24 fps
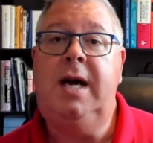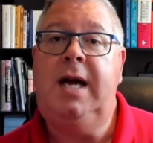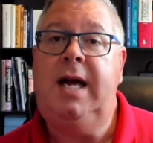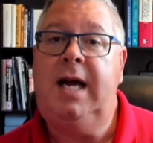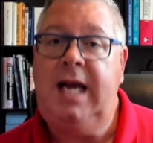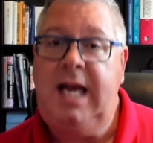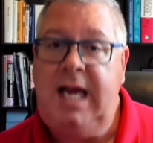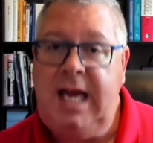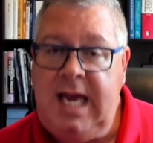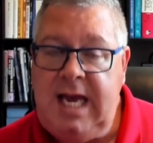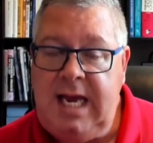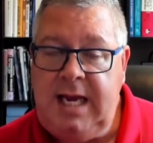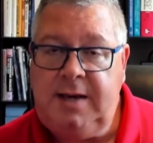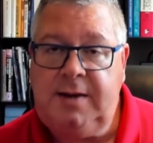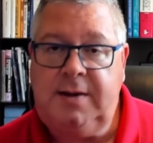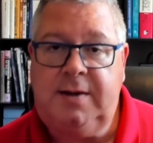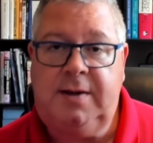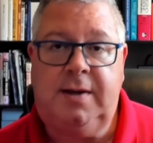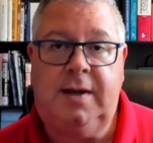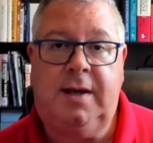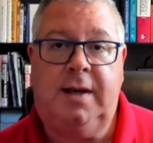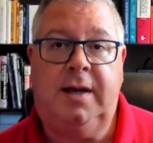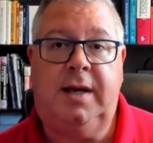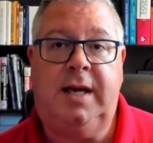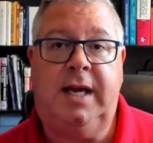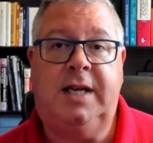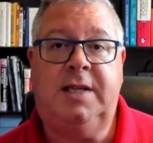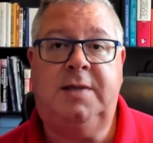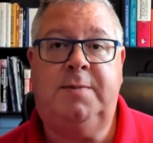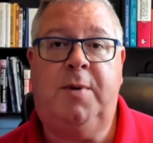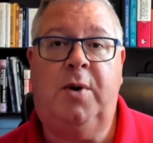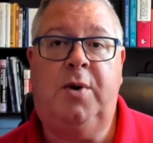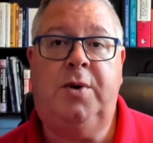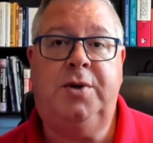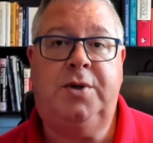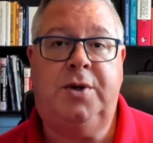heat
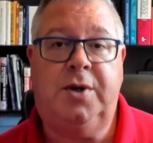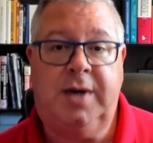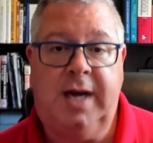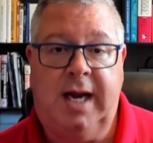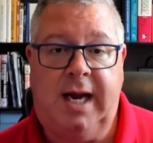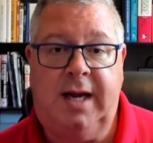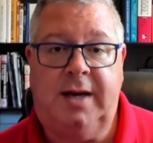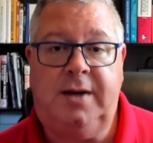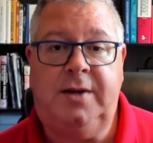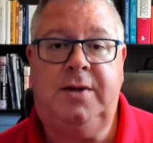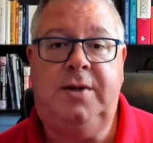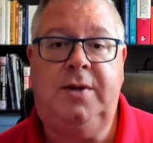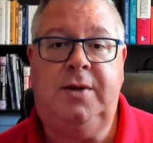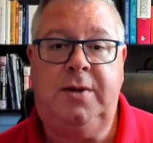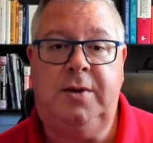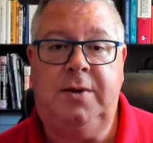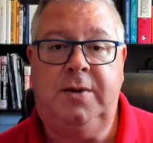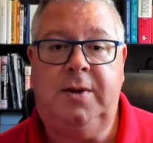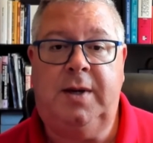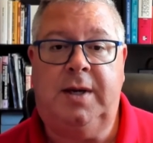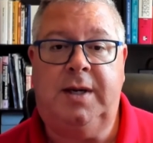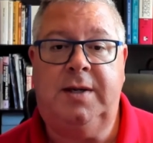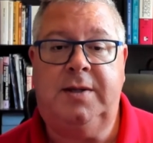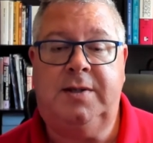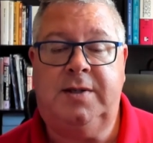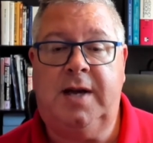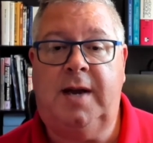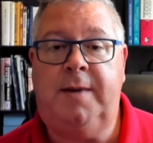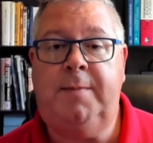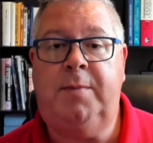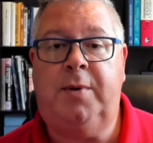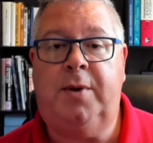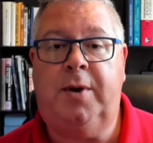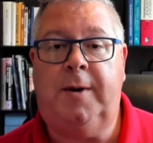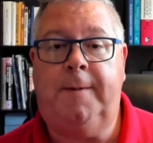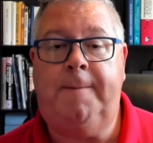exposure and to
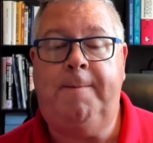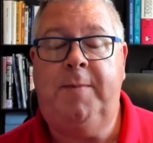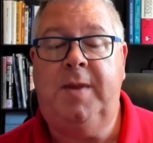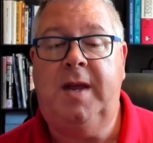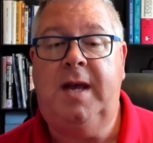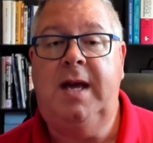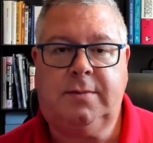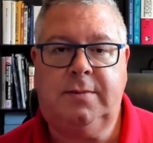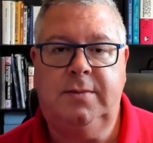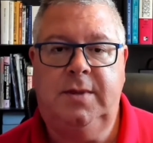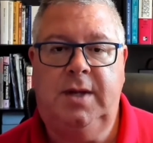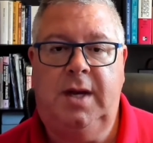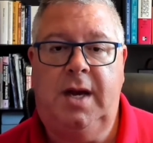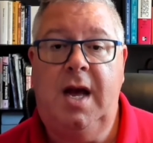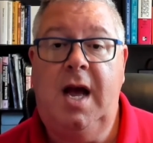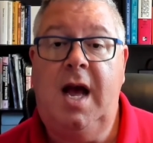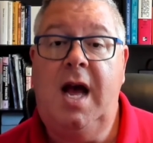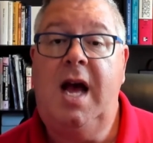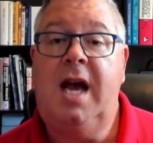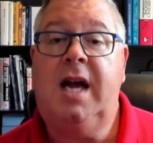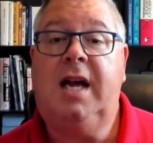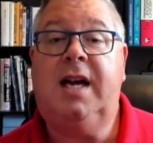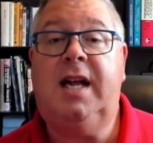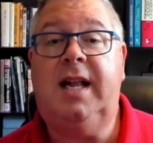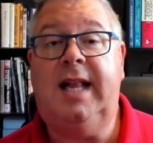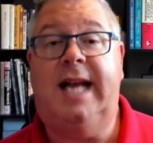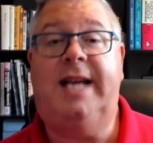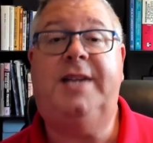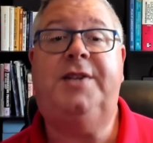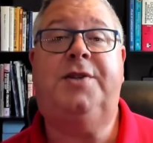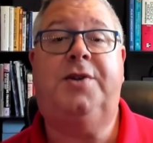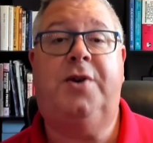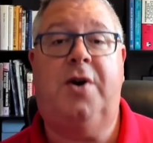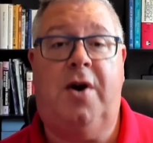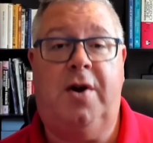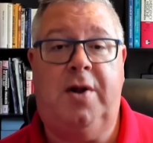sunburn.
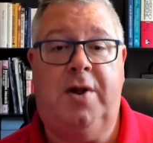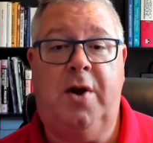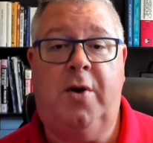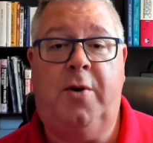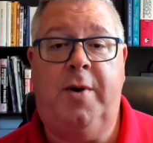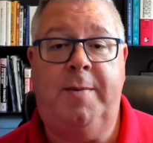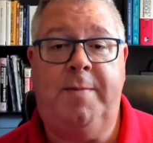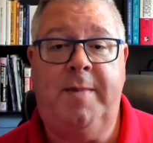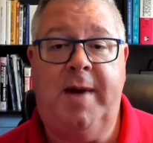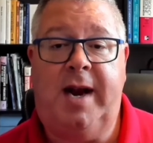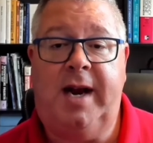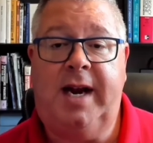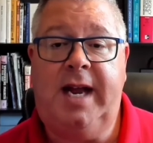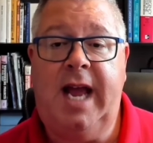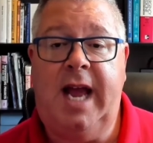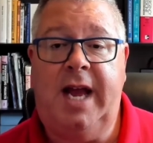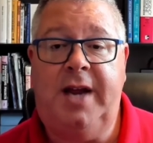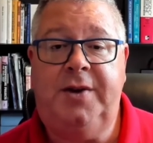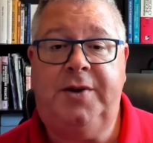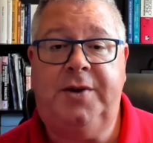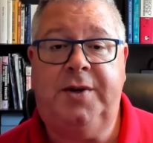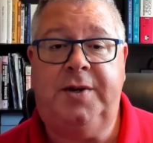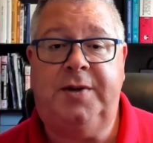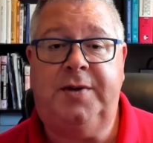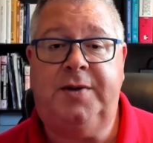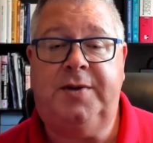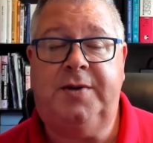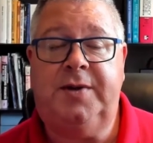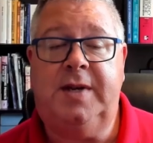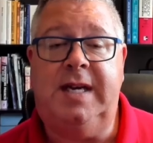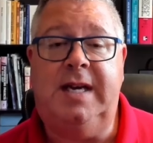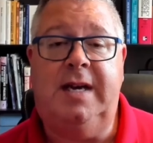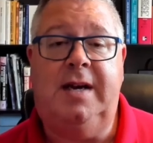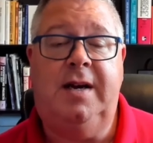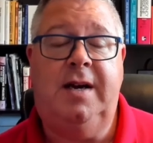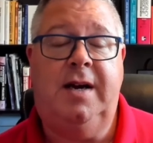Cholesterol-lowering medications,
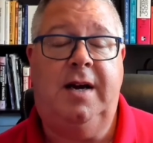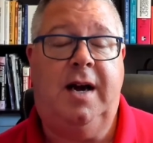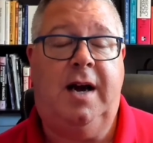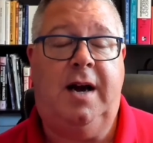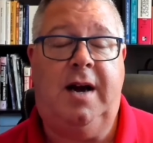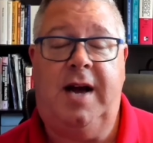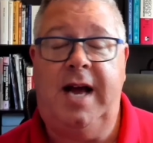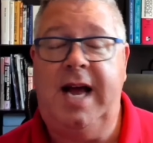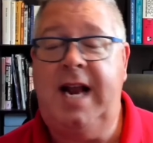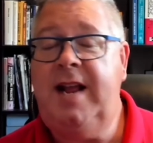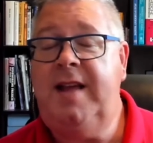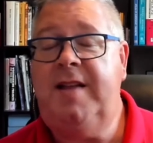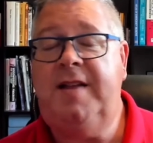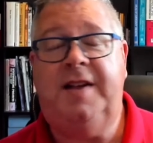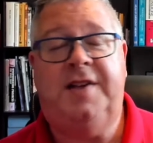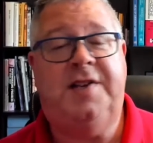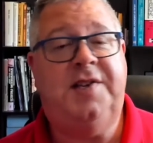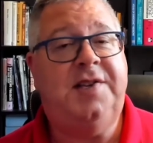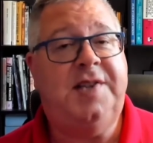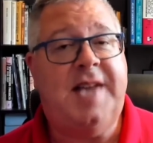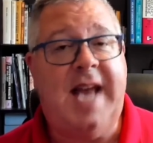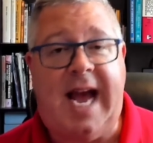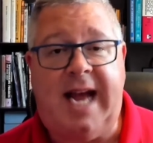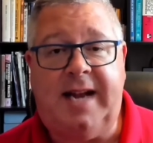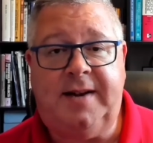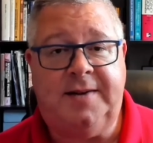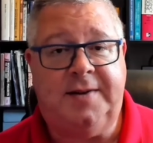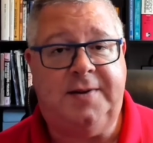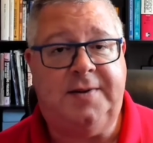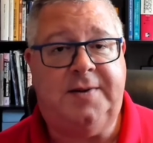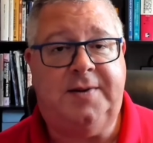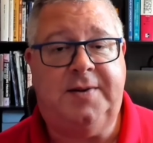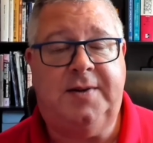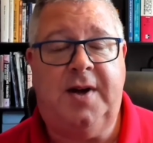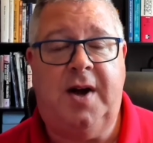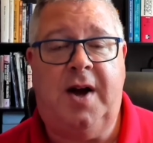any of the
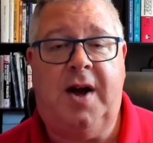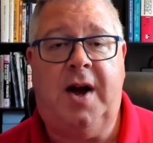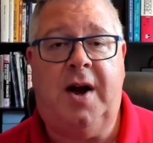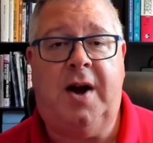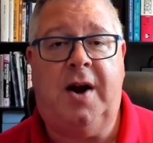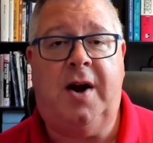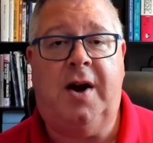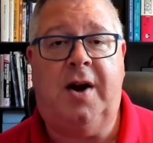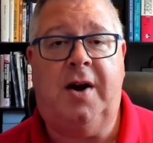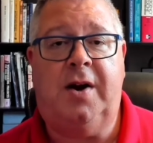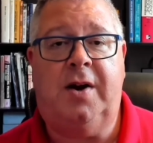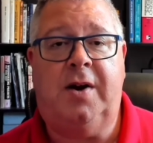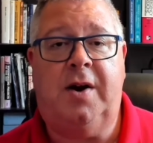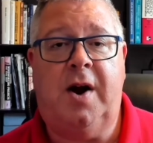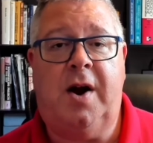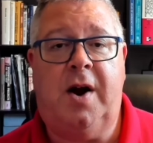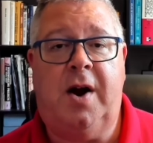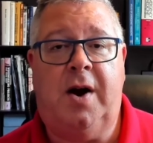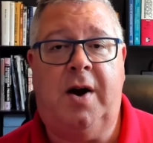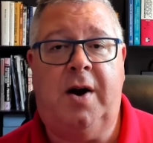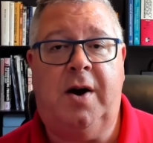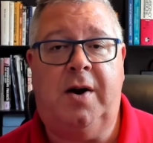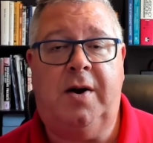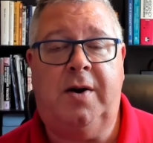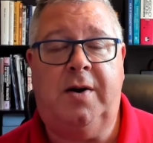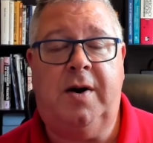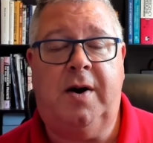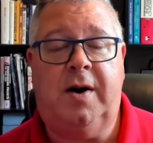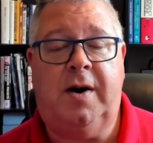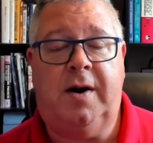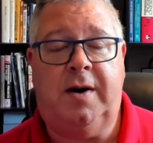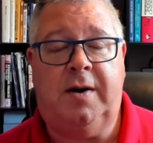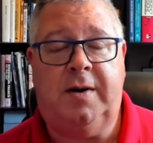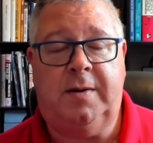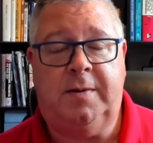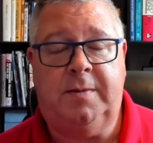statins
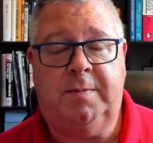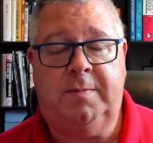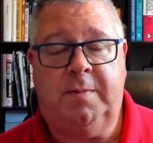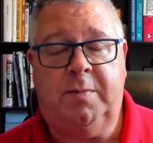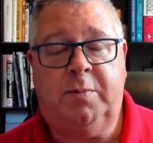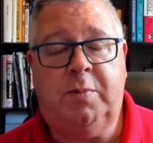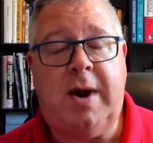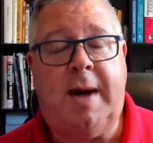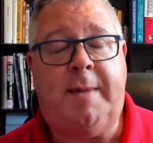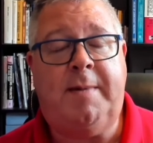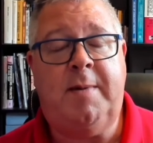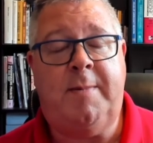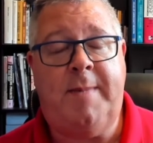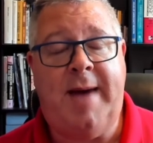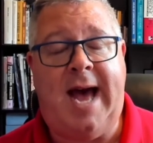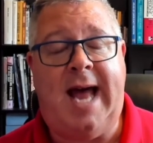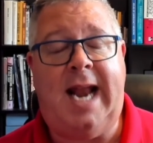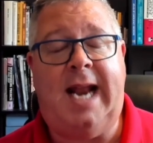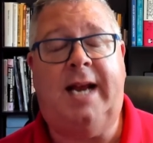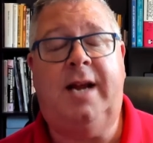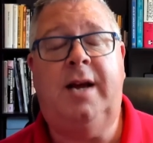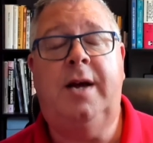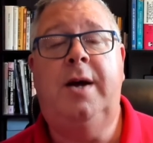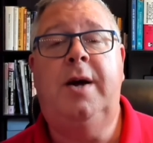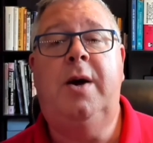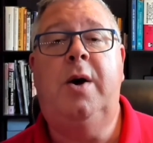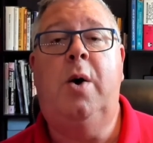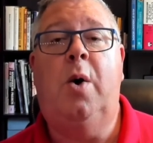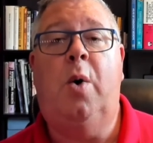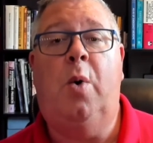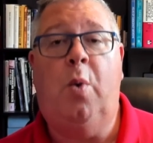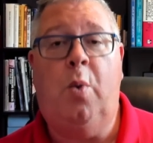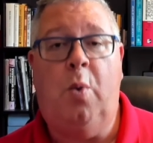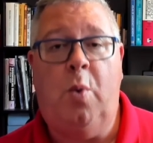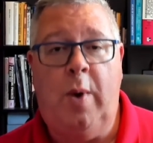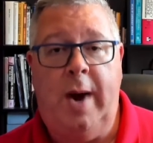are problematic
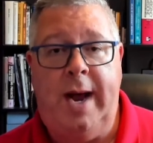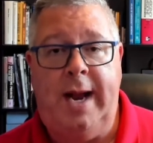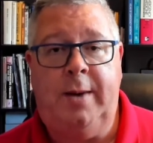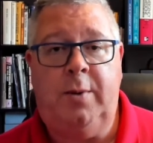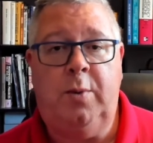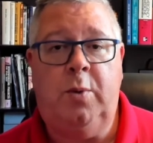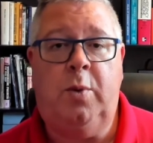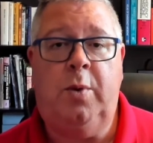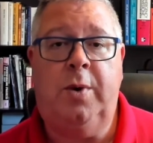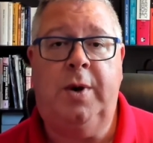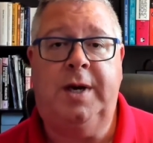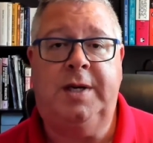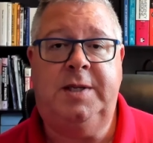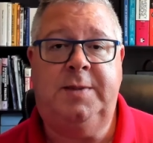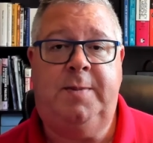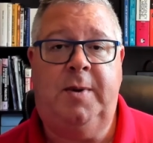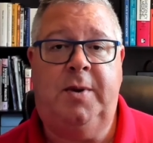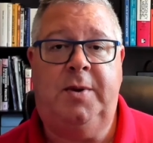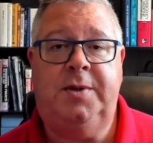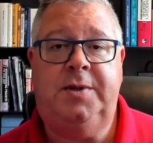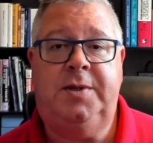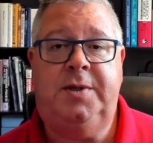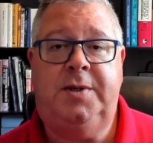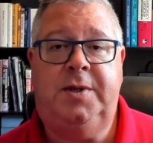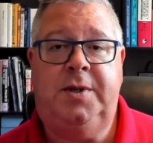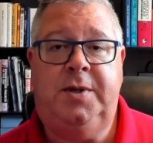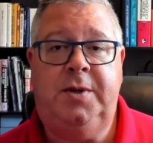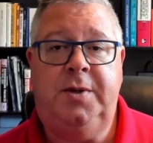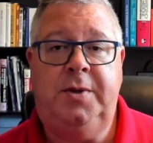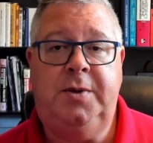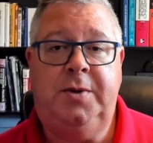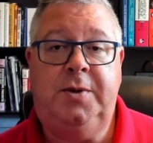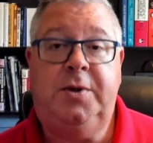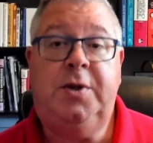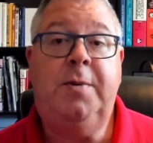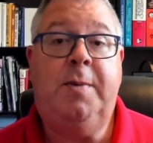when we're exposed
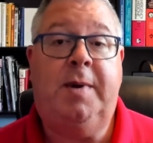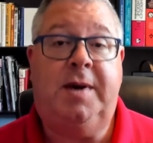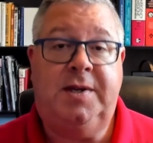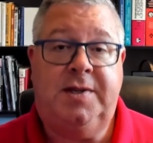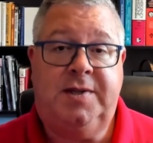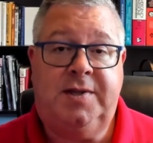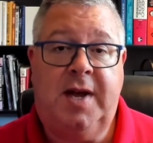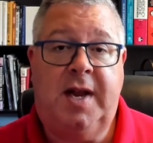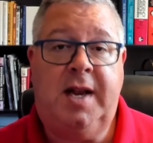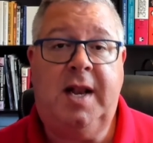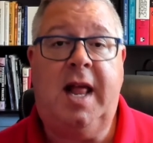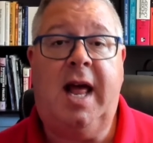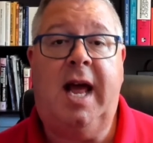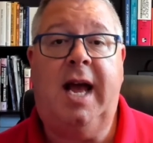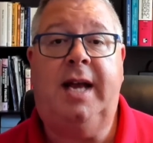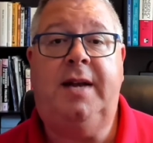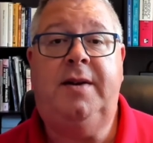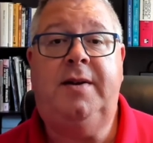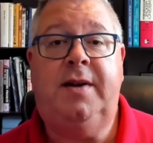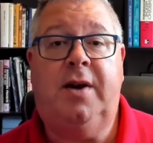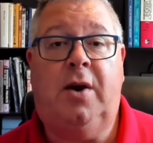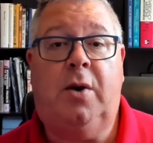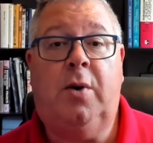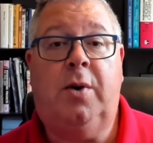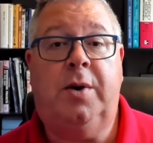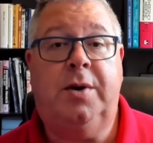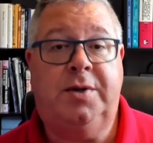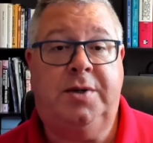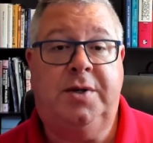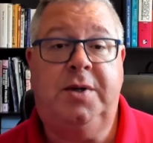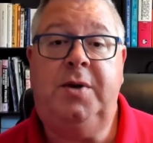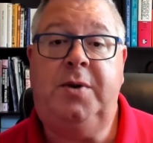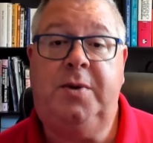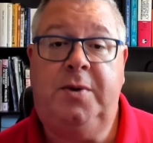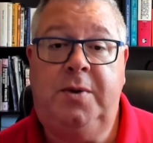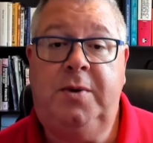to too much sunlight or
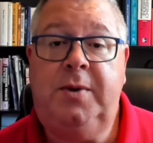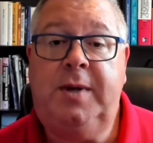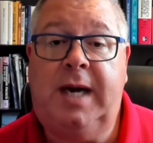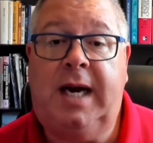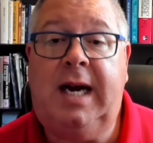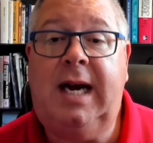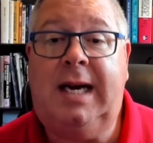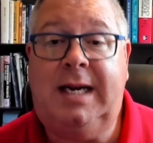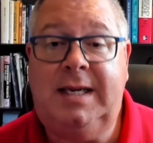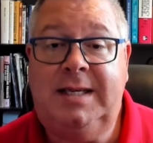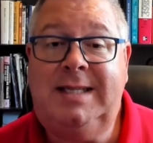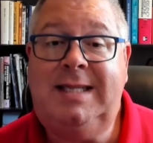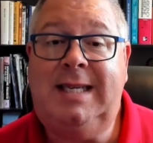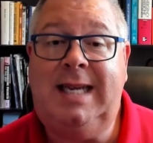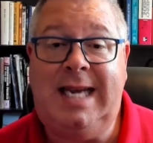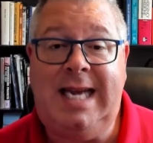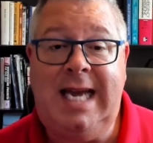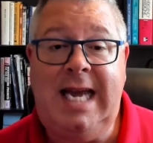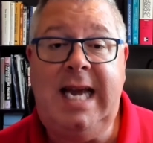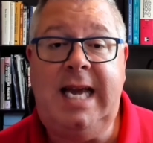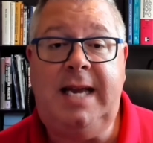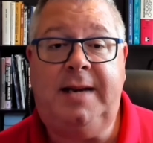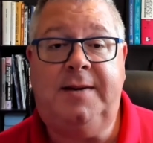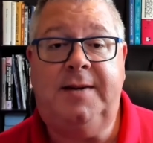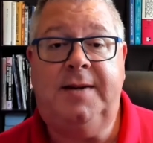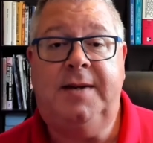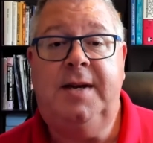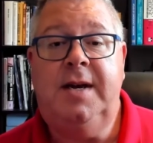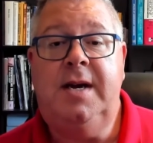to heat.